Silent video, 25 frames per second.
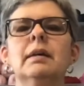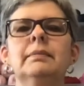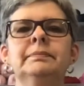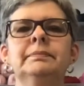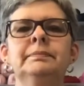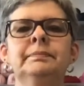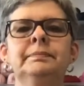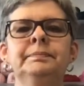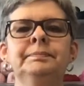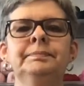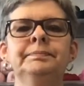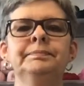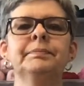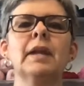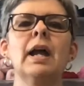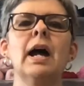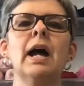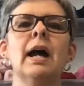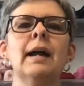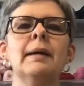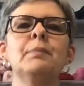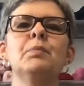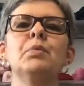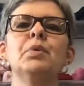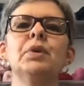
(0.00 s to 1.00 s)

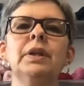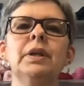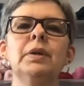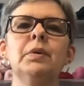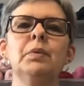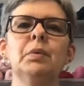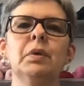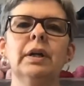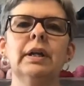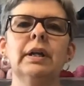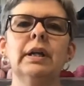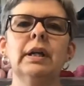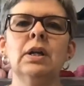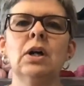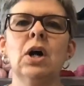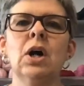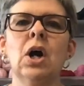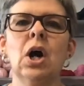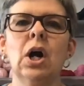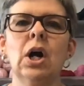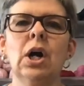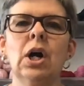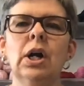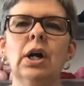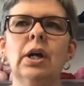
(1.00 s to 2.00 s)
I'm really working
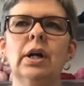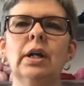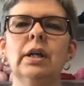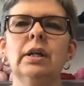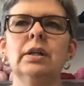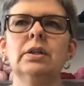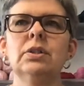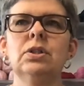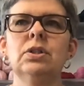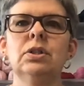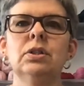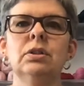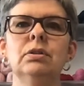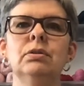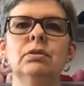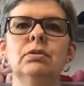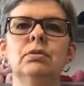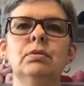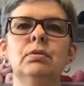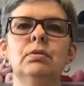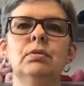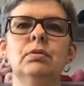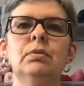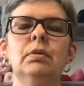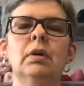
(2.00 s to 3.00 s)
hard
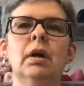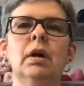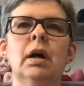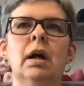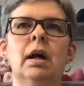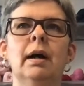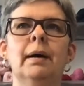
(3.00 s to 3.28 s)
to